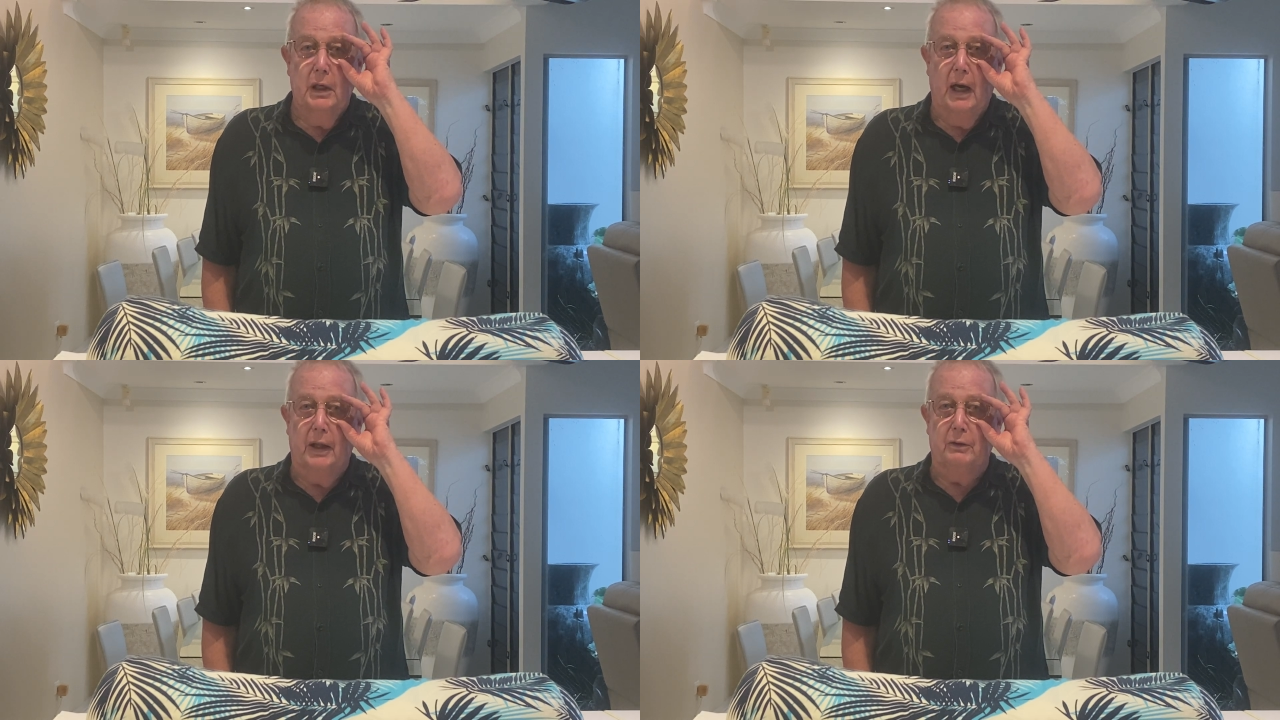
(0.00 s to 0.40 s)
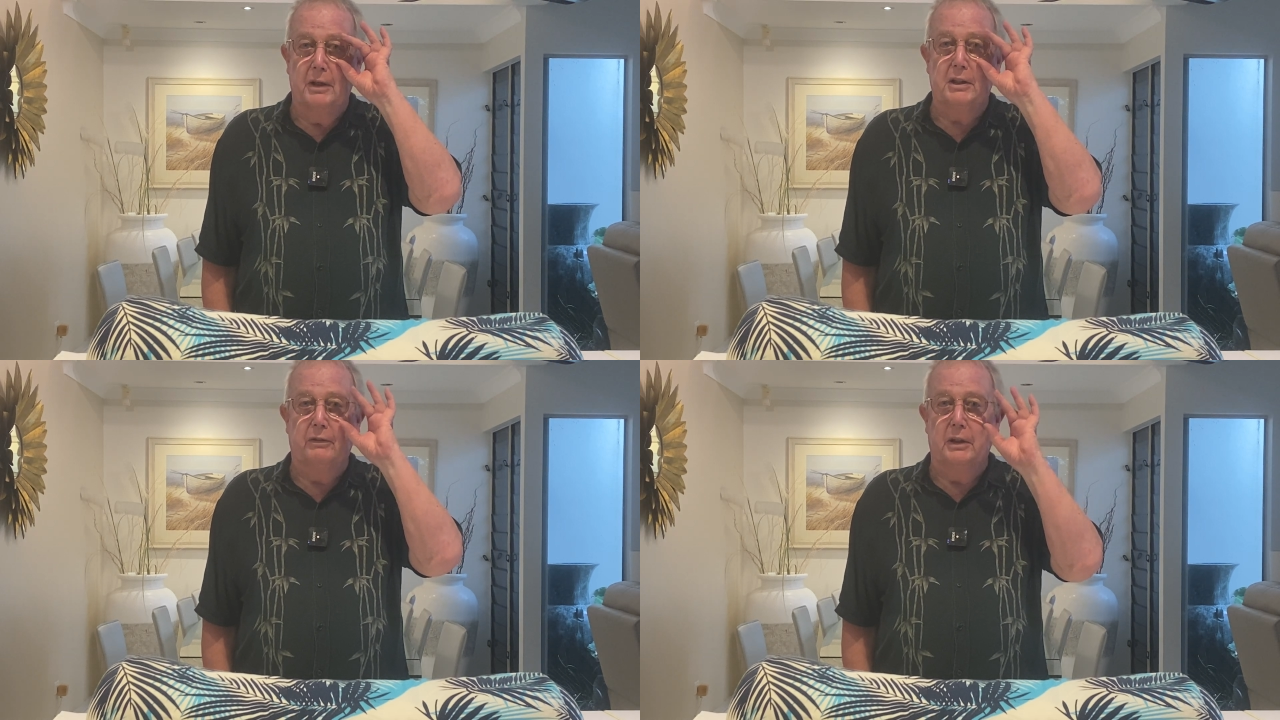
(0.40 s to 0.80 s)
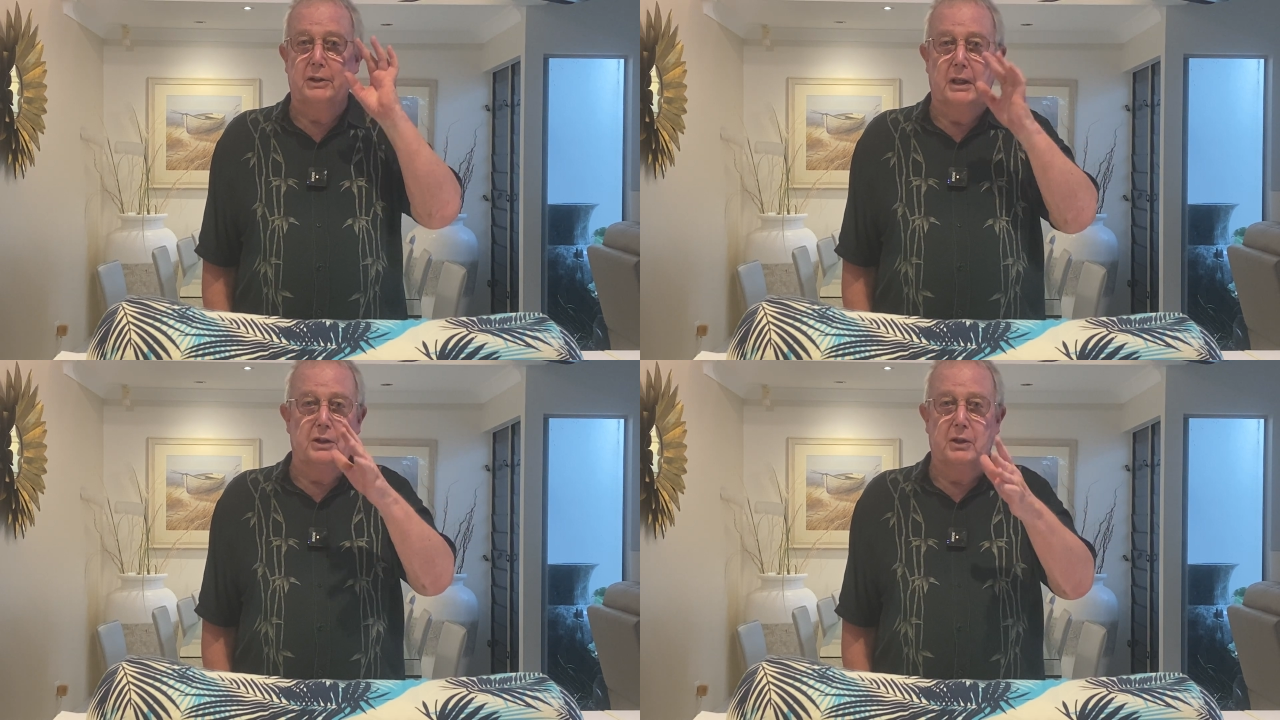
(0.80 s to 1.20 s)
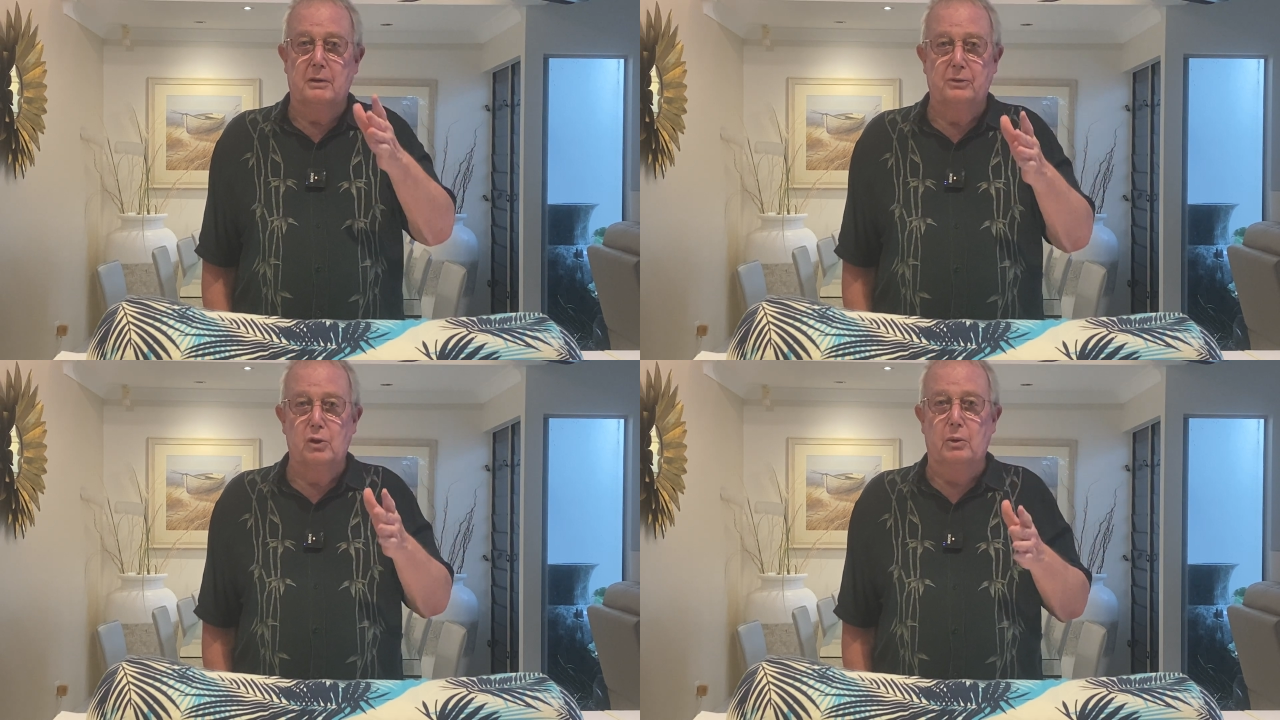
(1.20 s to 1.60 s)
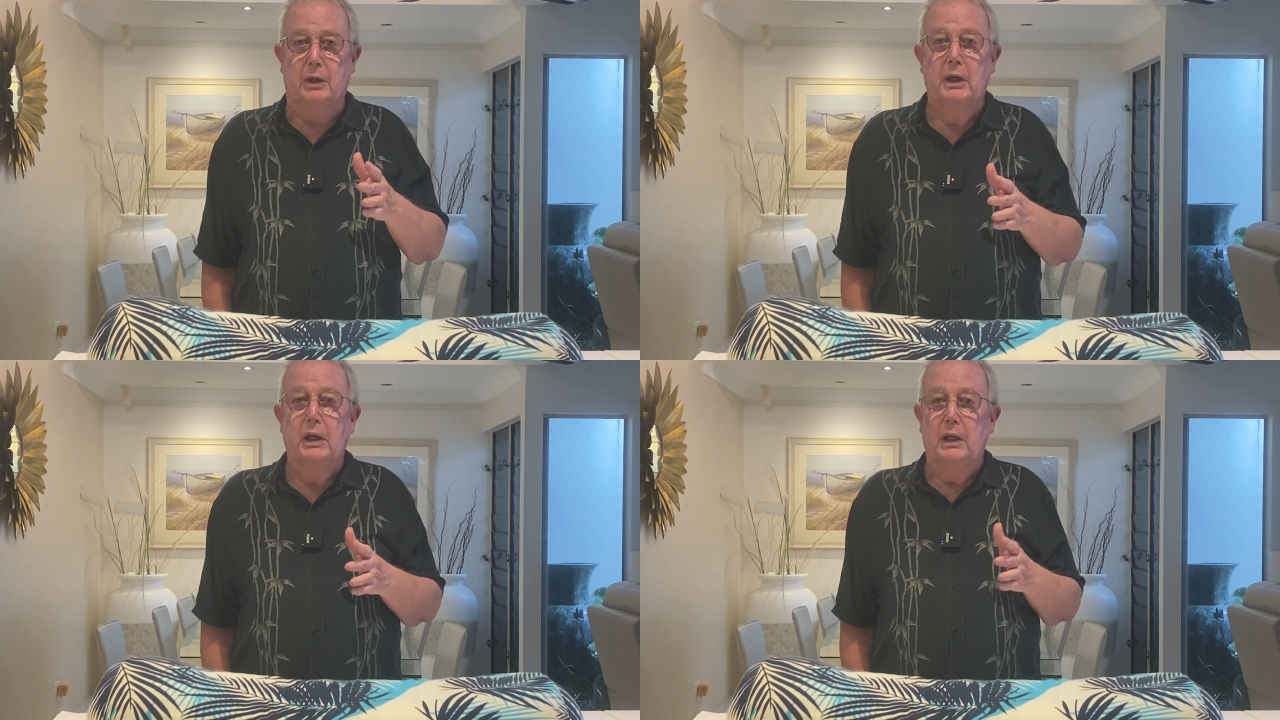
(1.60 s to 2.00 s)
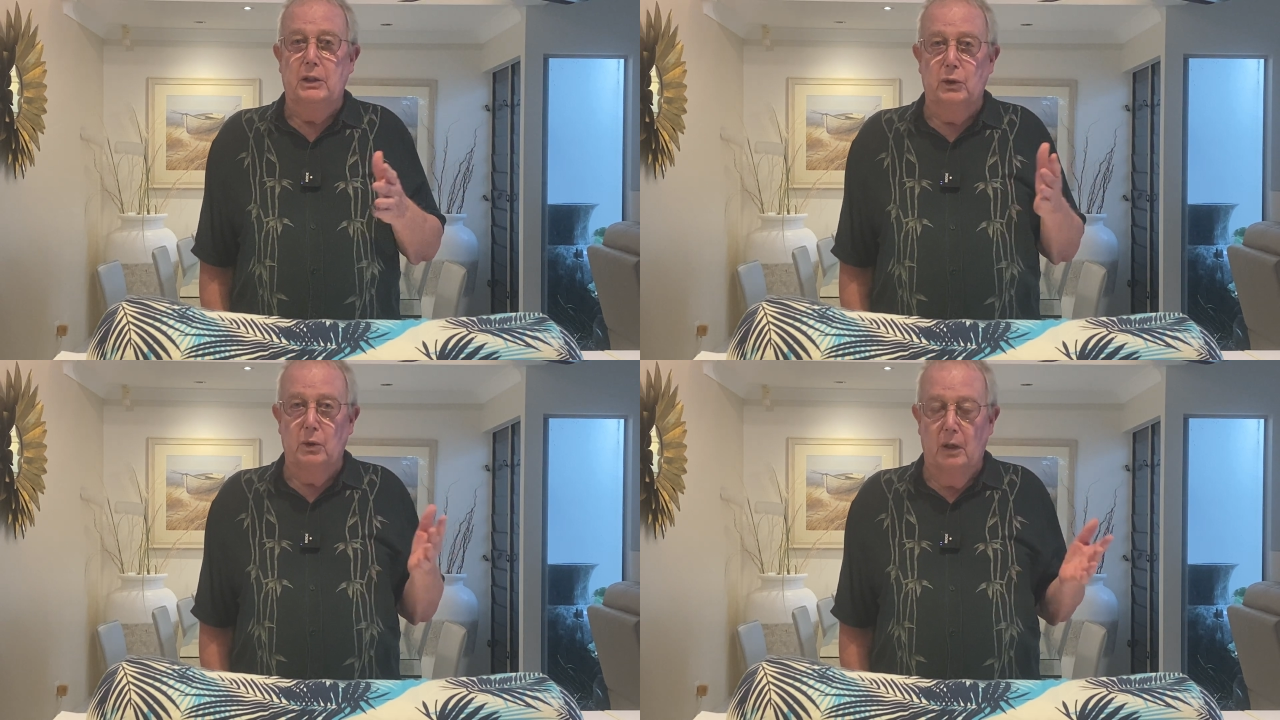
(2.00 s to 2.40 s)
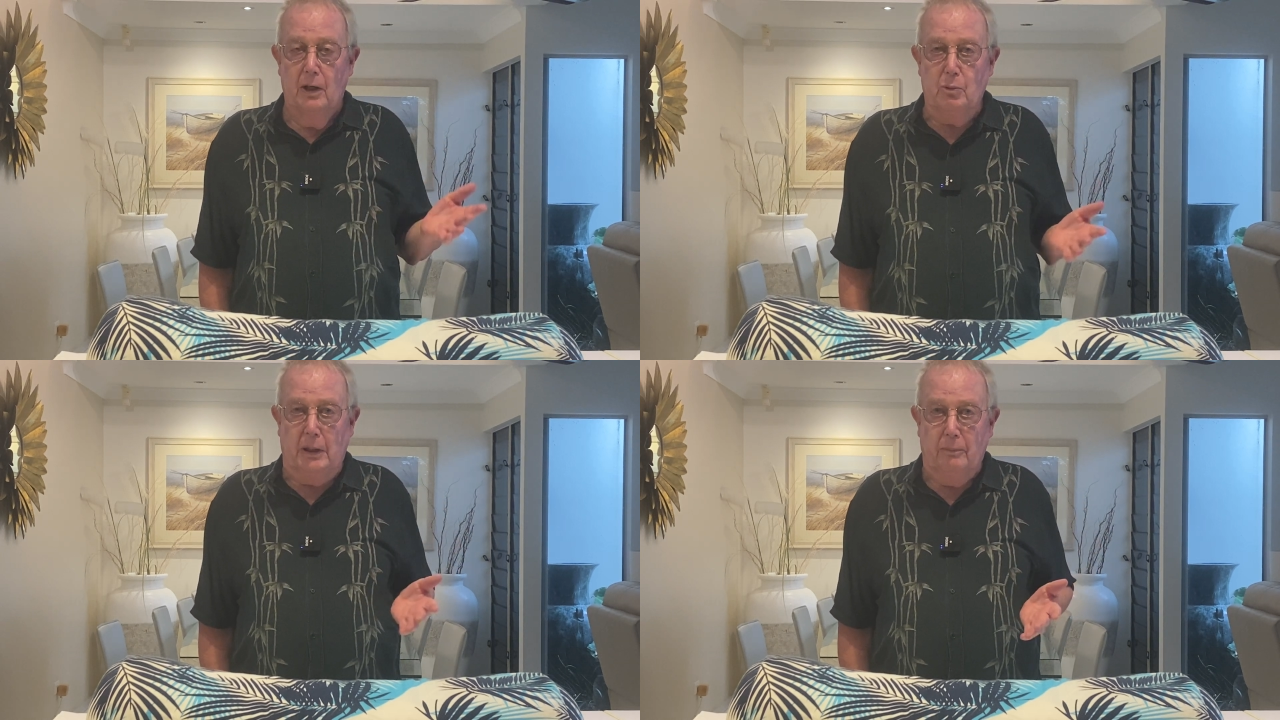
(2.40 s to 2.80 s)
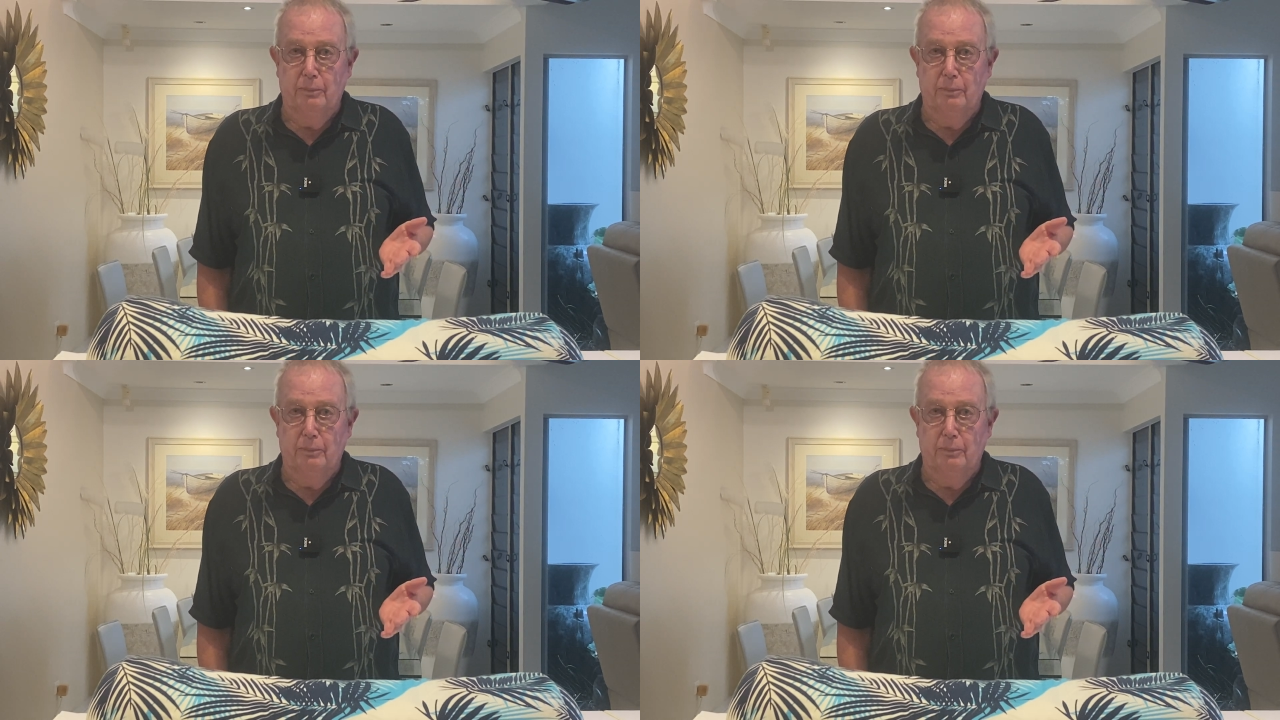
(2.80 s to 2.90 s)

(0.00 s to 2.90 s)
and the rest of it is dead straightforward, unalomi.